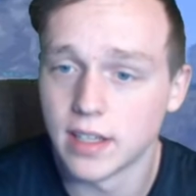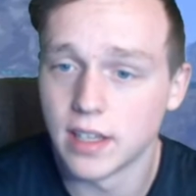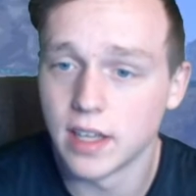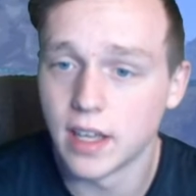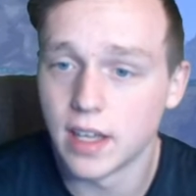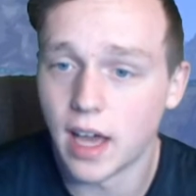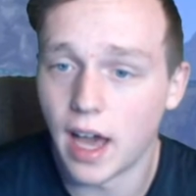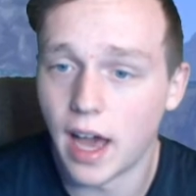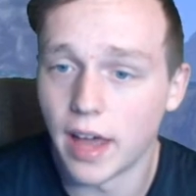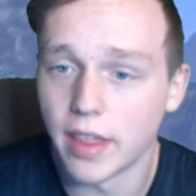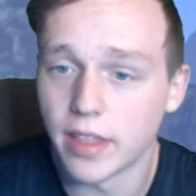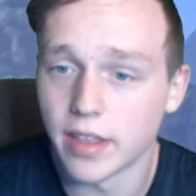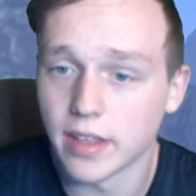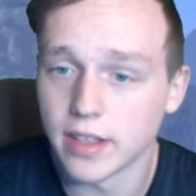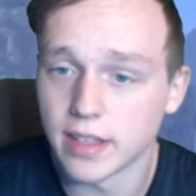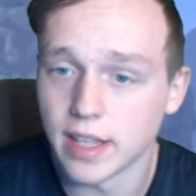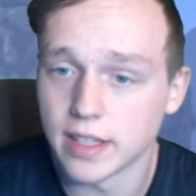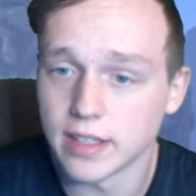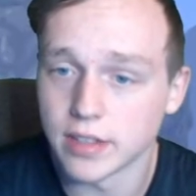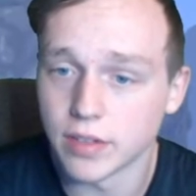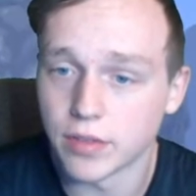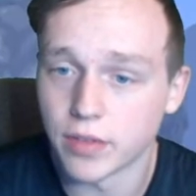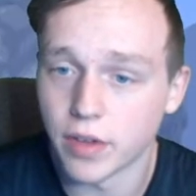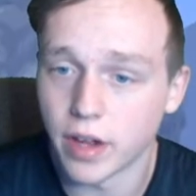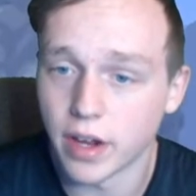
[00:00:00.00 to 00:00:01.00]
I think
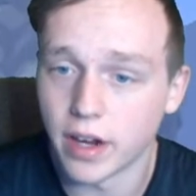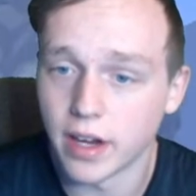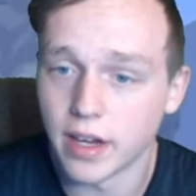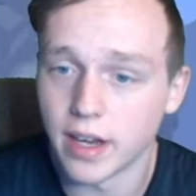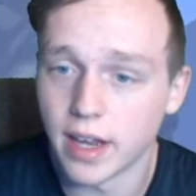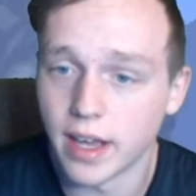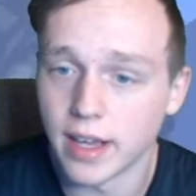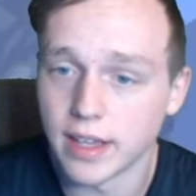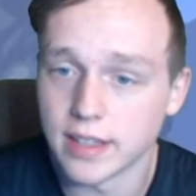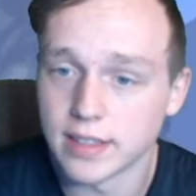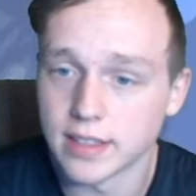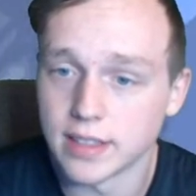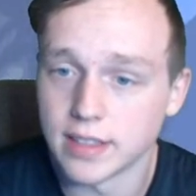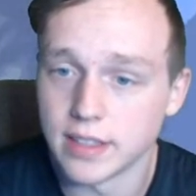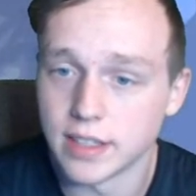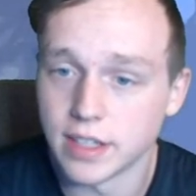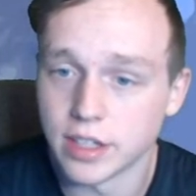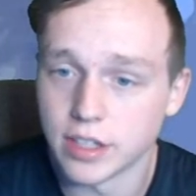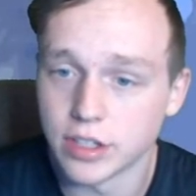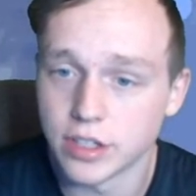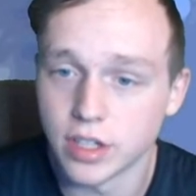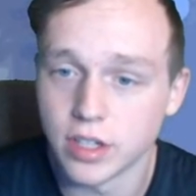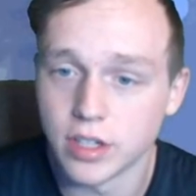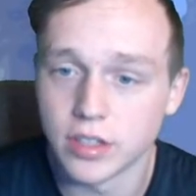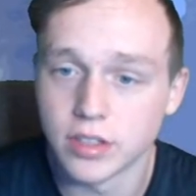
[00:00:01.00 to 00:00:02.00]
that's a very nice
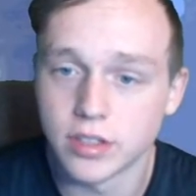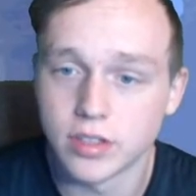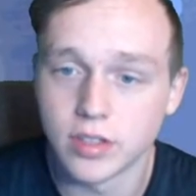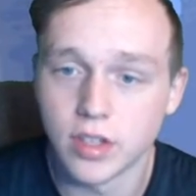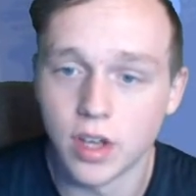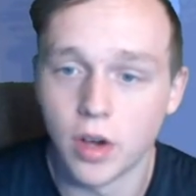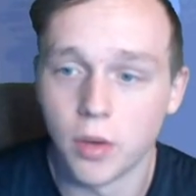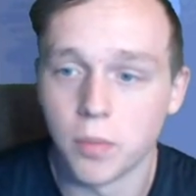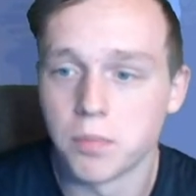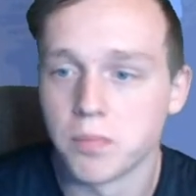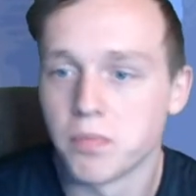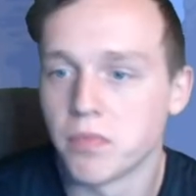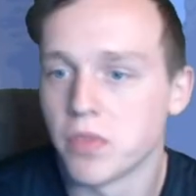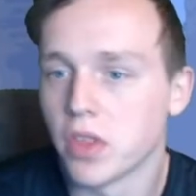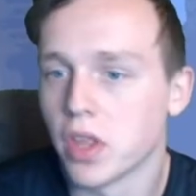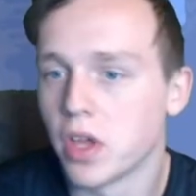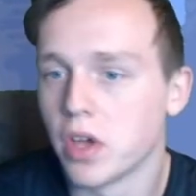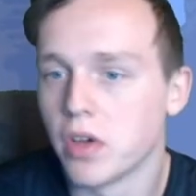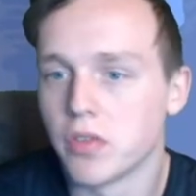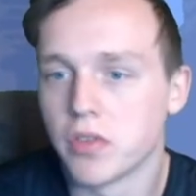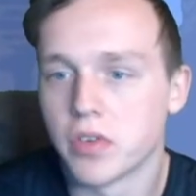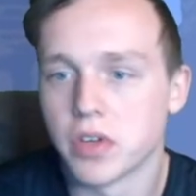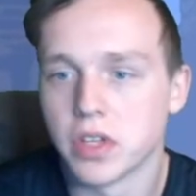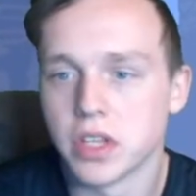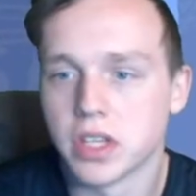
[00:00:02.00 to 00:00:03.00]
addition. So
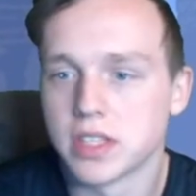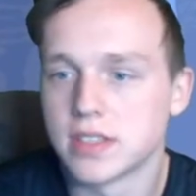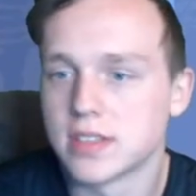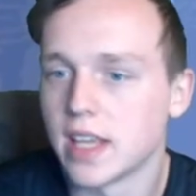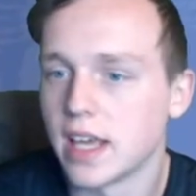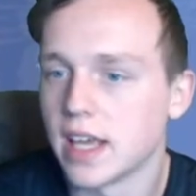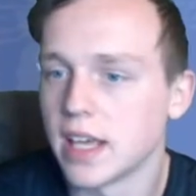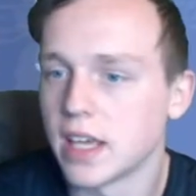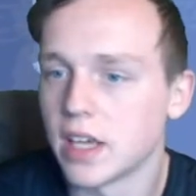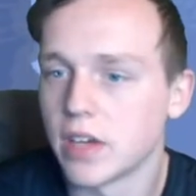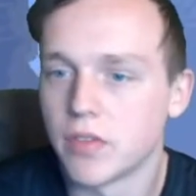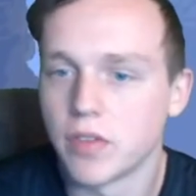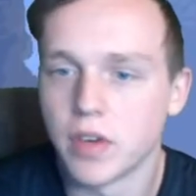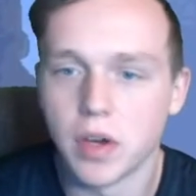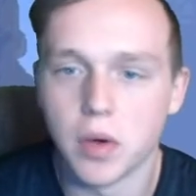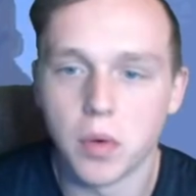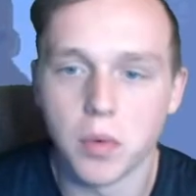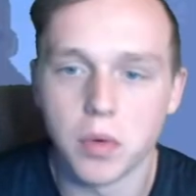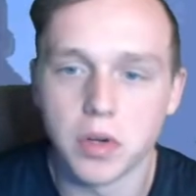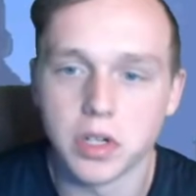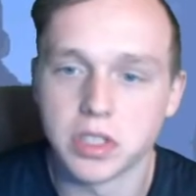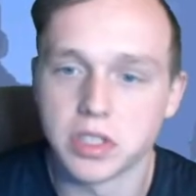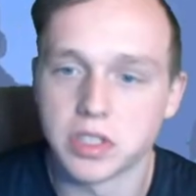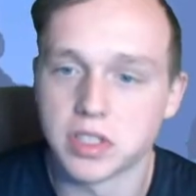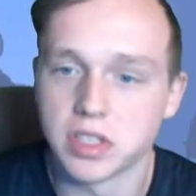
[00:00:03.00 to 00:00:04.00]
for the sake of it,
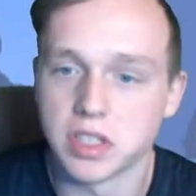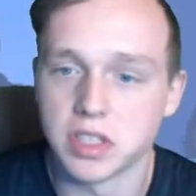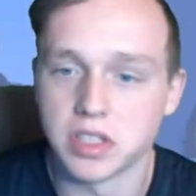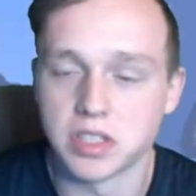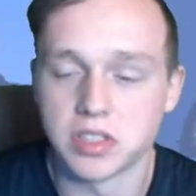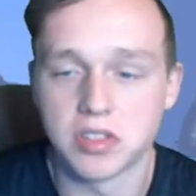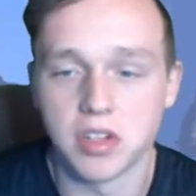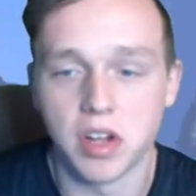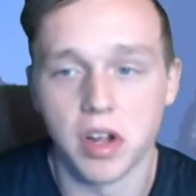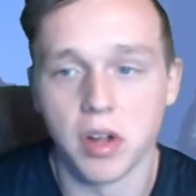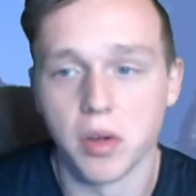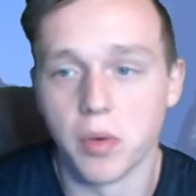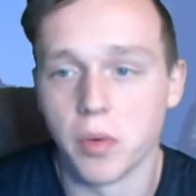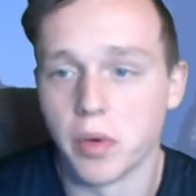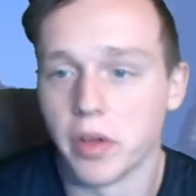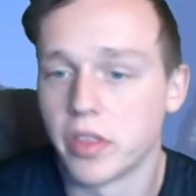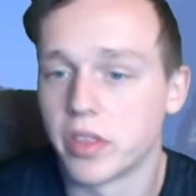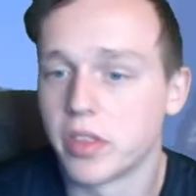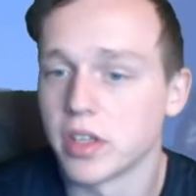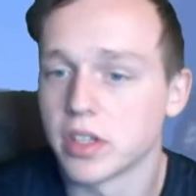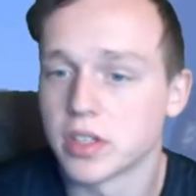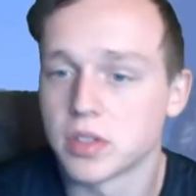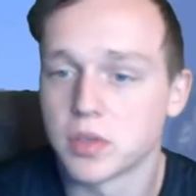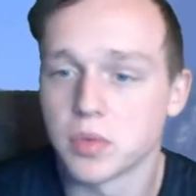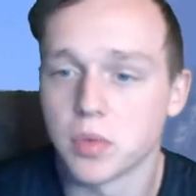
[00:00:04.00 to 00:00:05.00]
we're just going to start with
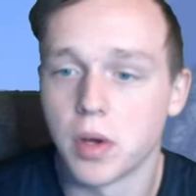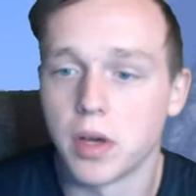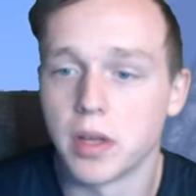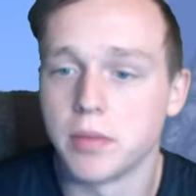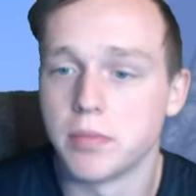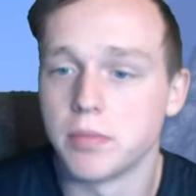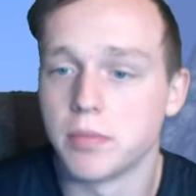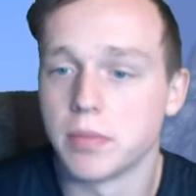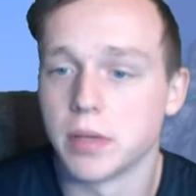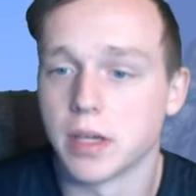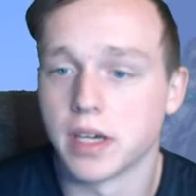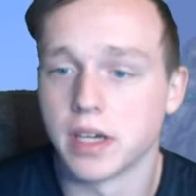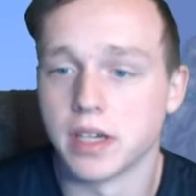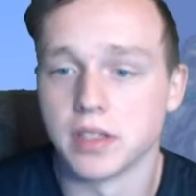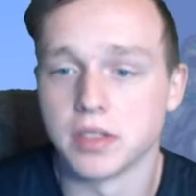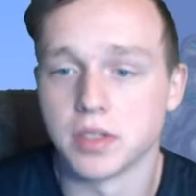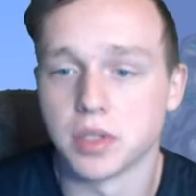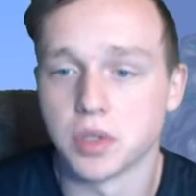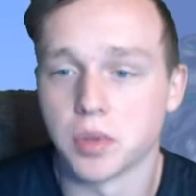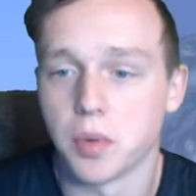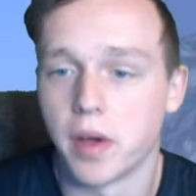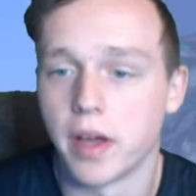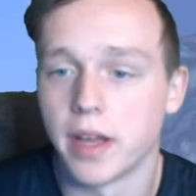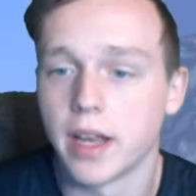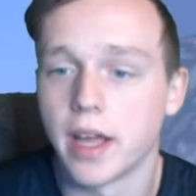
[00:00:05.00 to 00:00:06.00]
this one because
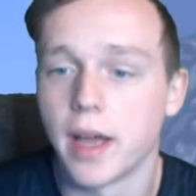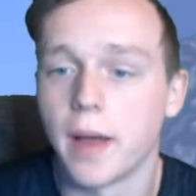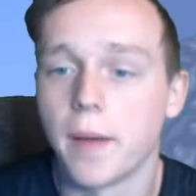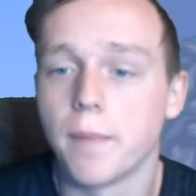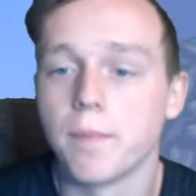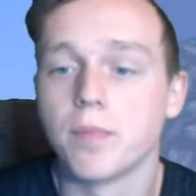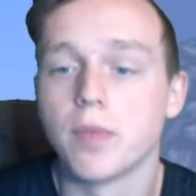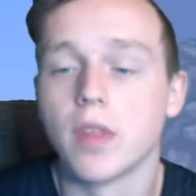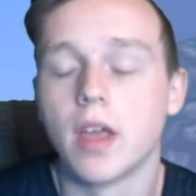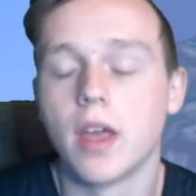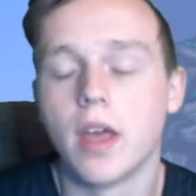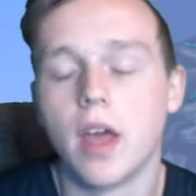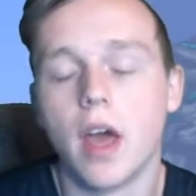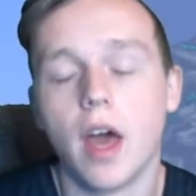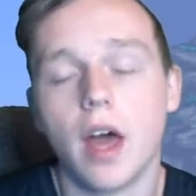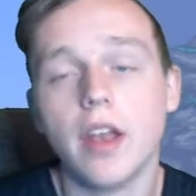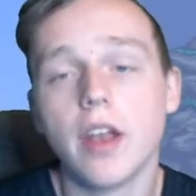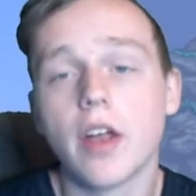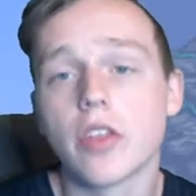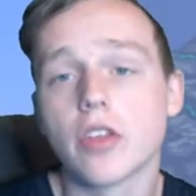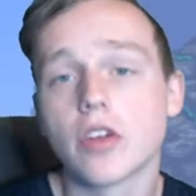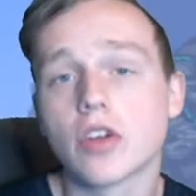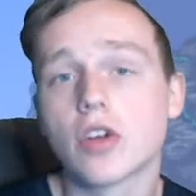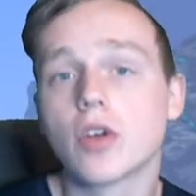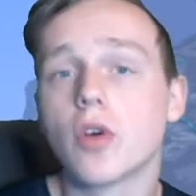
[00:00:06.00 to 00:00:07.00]
why not?
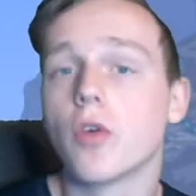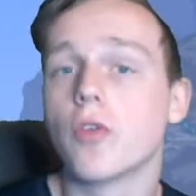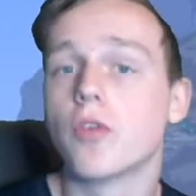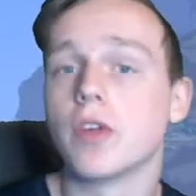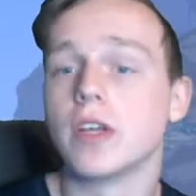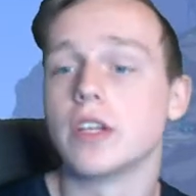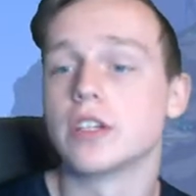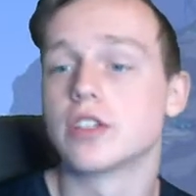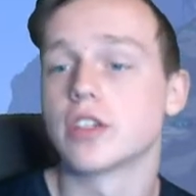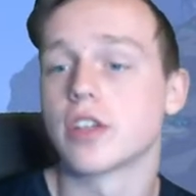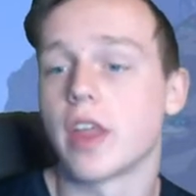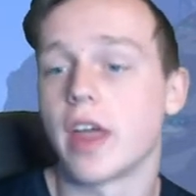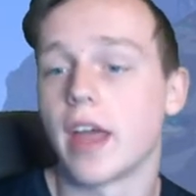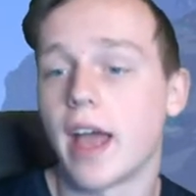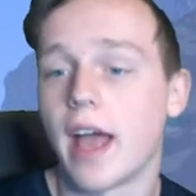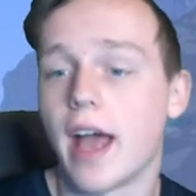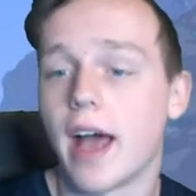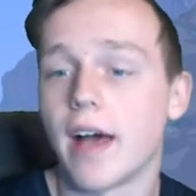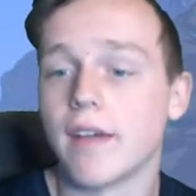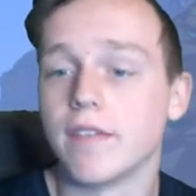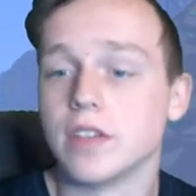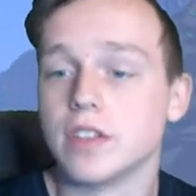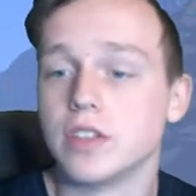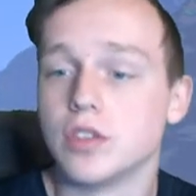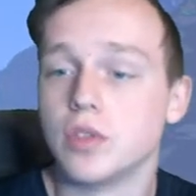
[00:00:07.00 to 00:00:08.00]
Another cool feature they
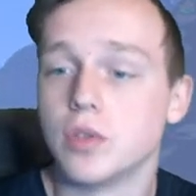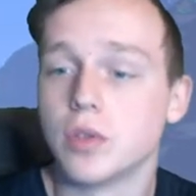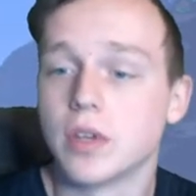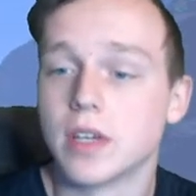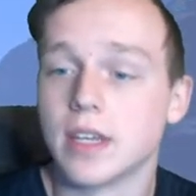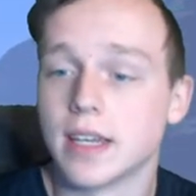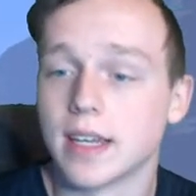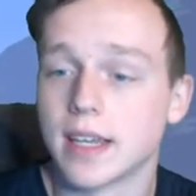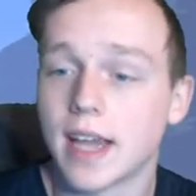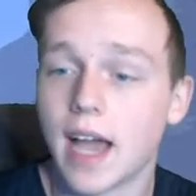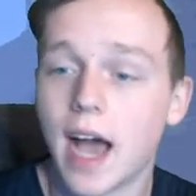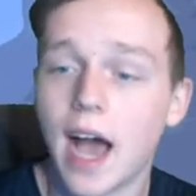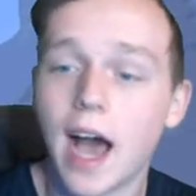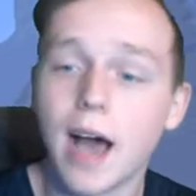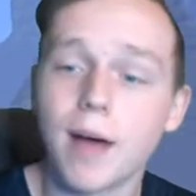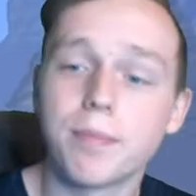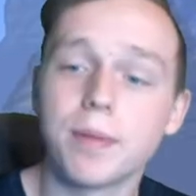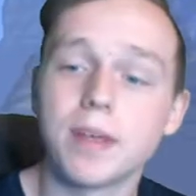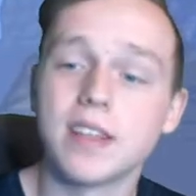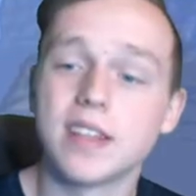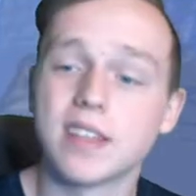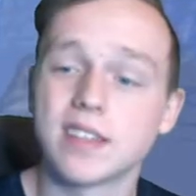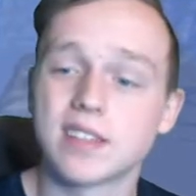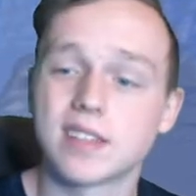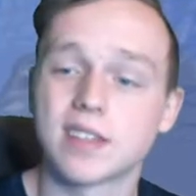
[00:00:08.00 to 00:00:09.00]
have is you can copy
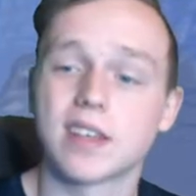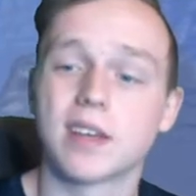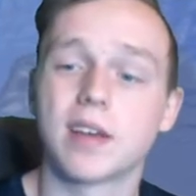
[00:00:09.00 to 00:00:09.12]
this